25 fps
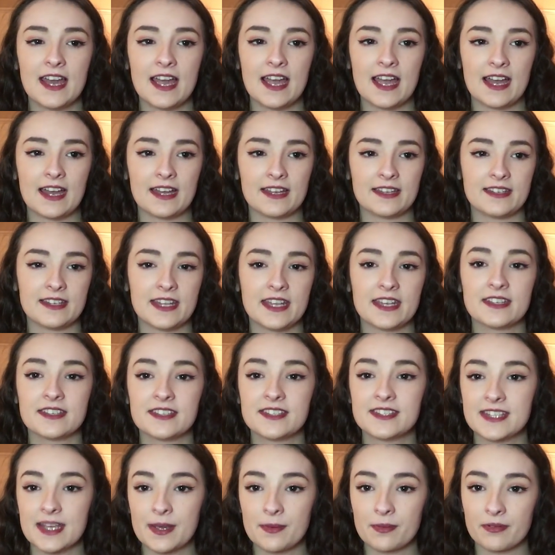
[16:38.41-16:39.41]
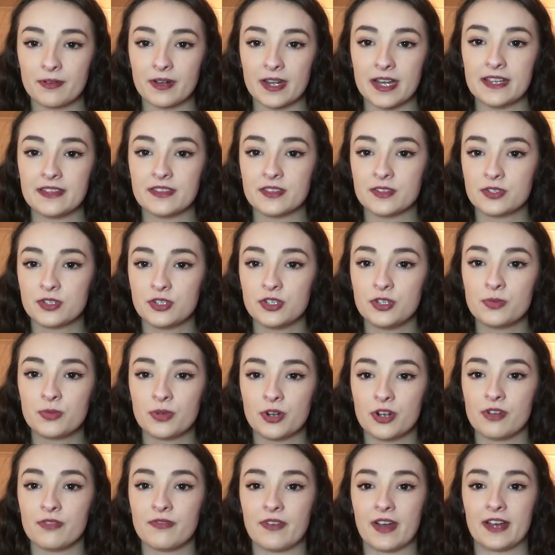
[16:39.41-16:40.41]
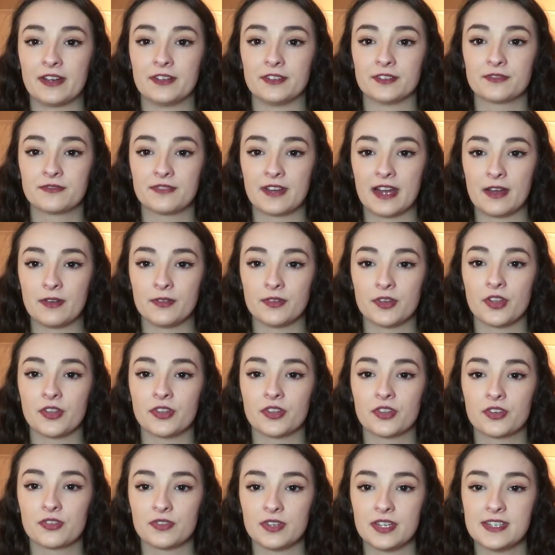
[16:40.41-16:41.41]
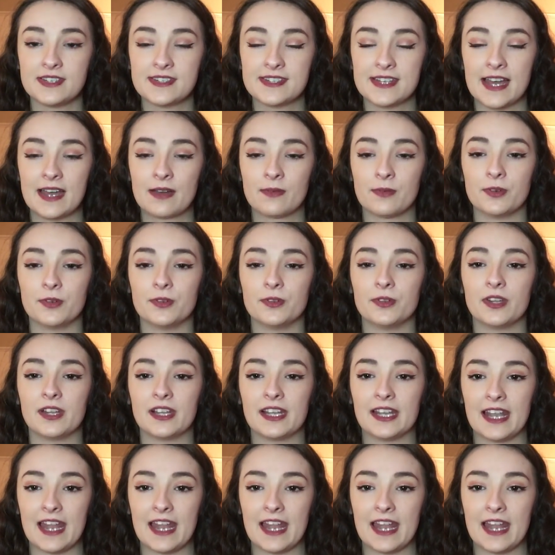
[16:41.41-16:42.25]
and they can separate the two profiles found on the green towel